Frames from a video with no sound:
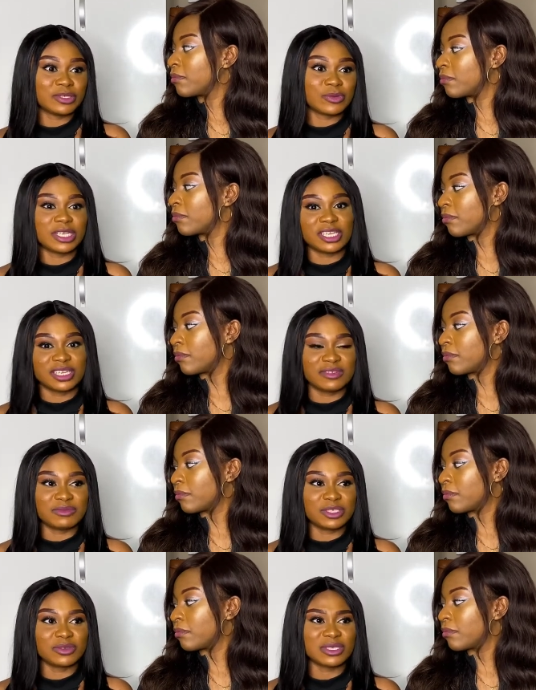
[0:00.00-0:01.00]
Speaker 1: the one they gave me.
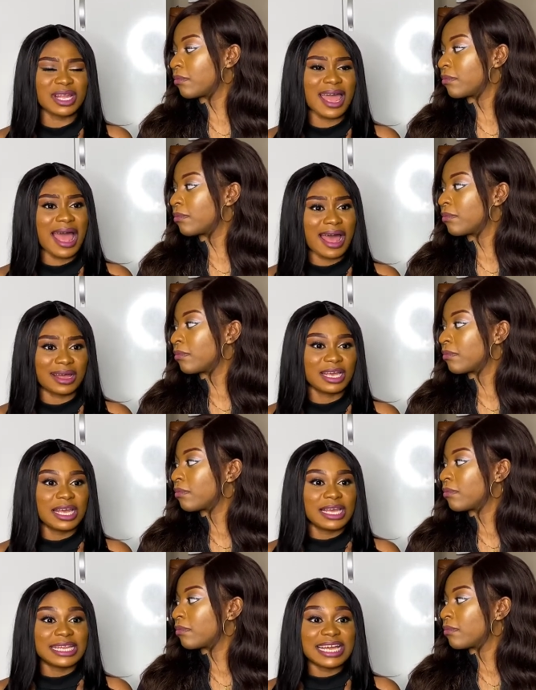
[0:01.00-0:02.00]
She was like, ah,
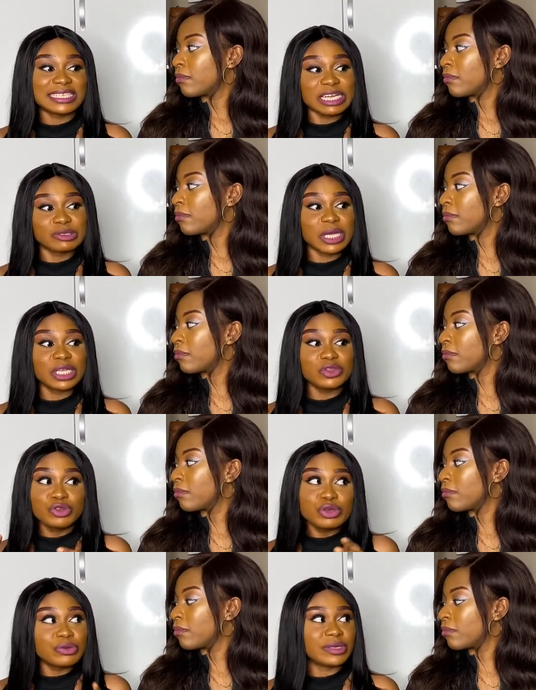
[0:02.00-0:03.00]
that is actually
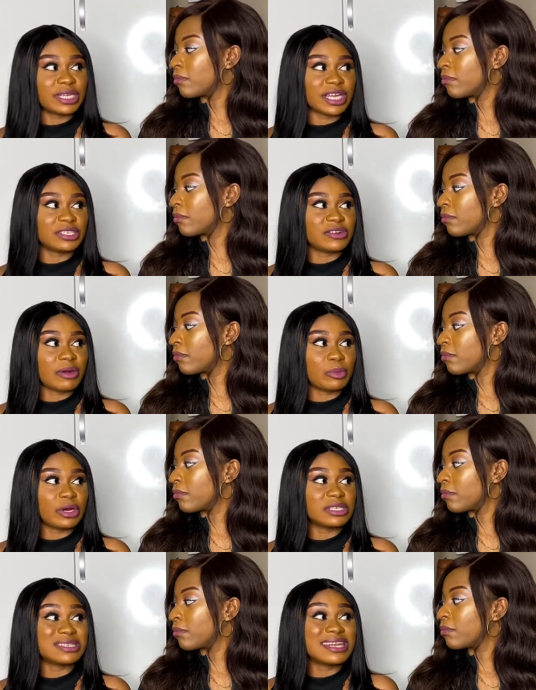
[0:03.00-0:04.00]
new in Nigeria, but
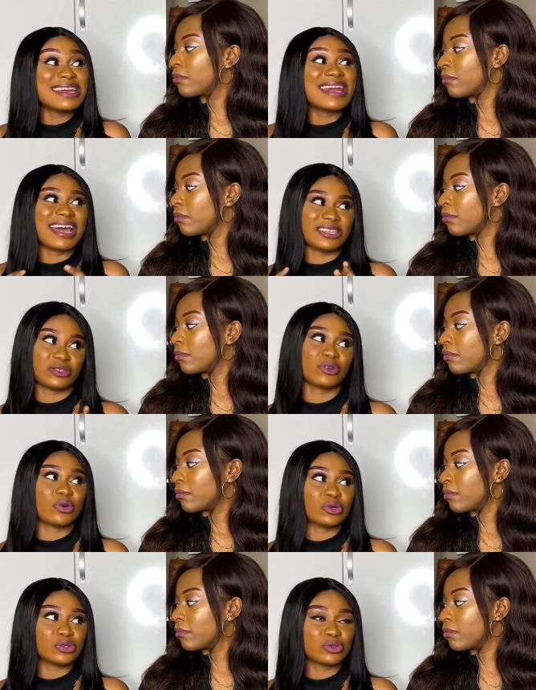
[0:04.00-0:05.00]
it's a nice
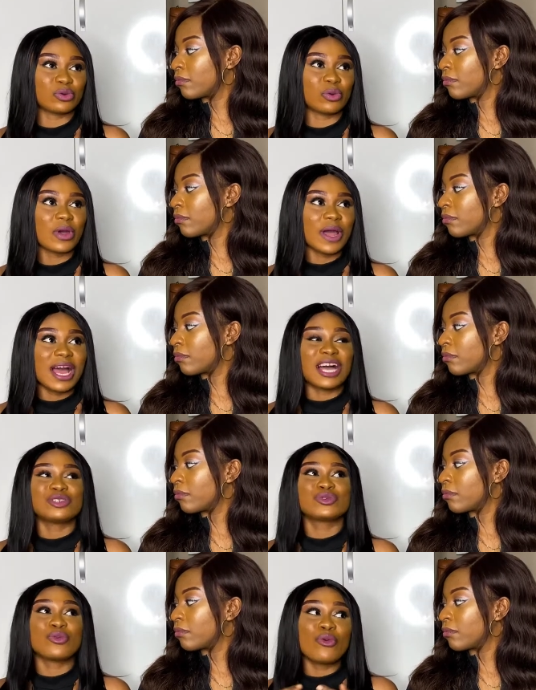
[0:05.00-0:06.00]
course, so I should
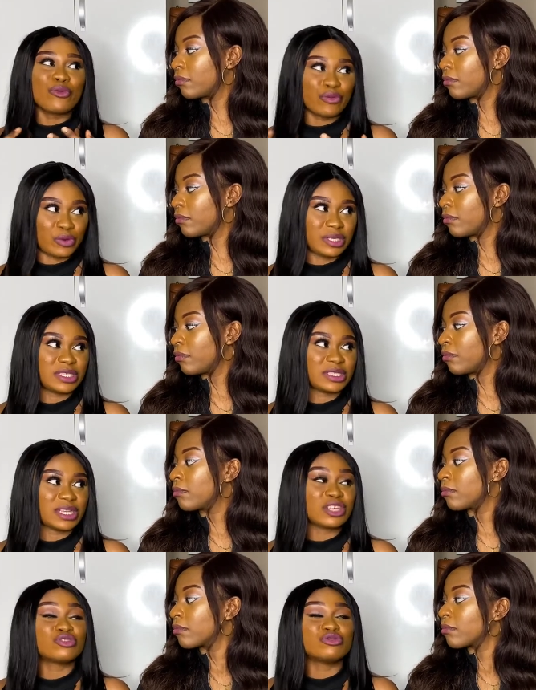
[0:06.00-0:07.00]
go for it. I
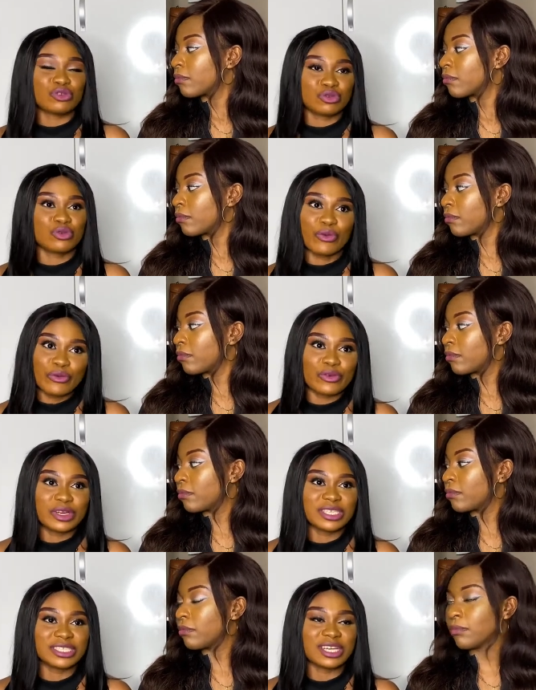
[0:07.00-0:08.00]
should just go for it.
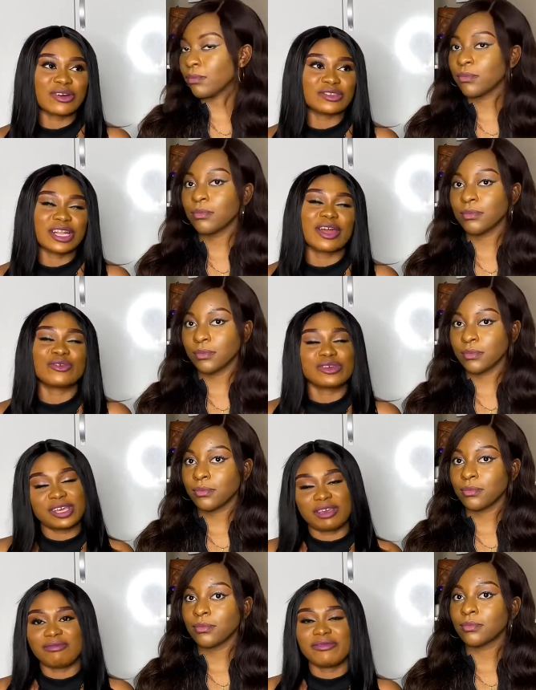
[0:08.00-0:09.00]
I was like, okay,
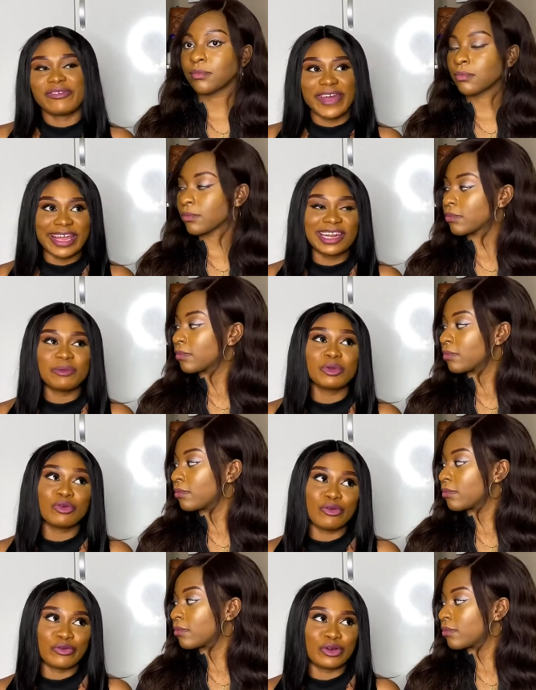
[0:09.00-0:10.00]
fine, let me go
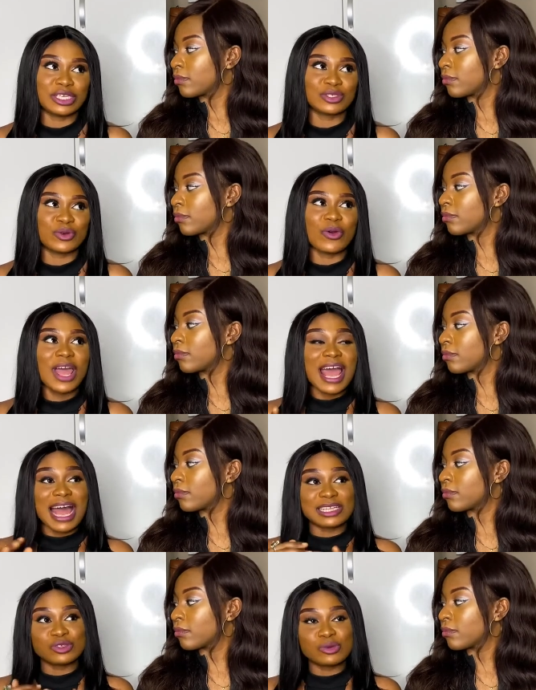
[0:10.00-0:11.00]
for it. So I
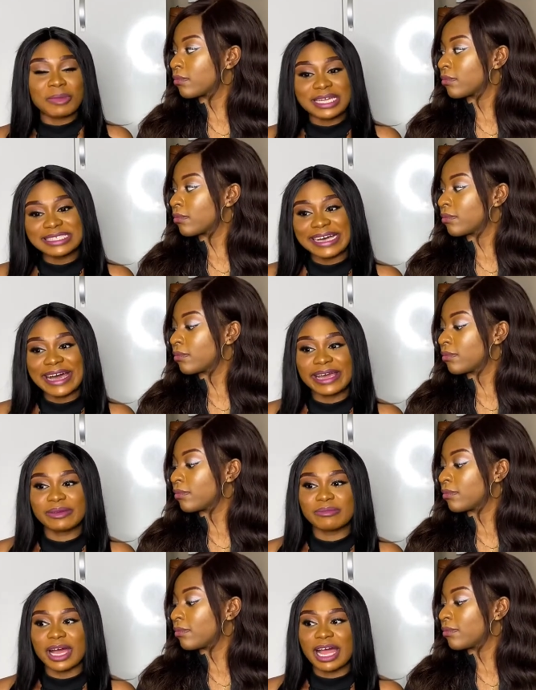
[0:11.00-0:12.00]
took my time.
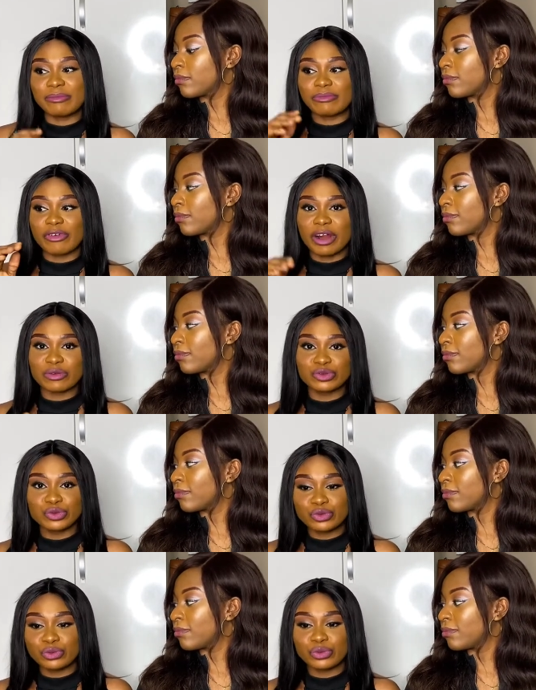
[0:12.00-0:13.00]
I browsed
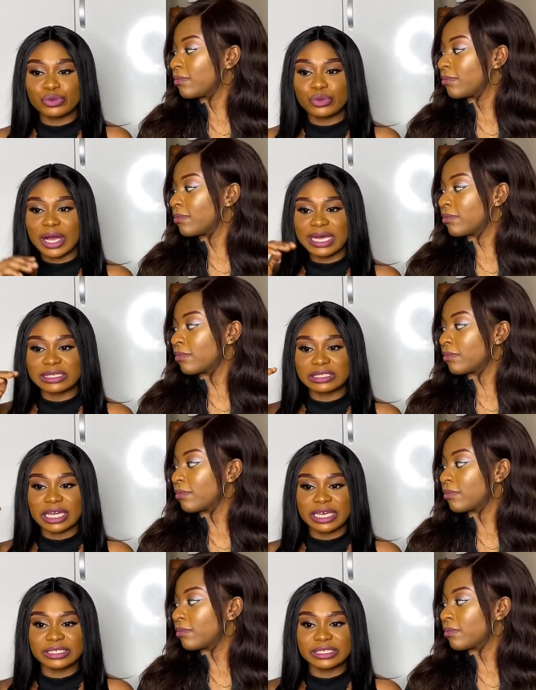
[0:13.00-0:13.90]
through and I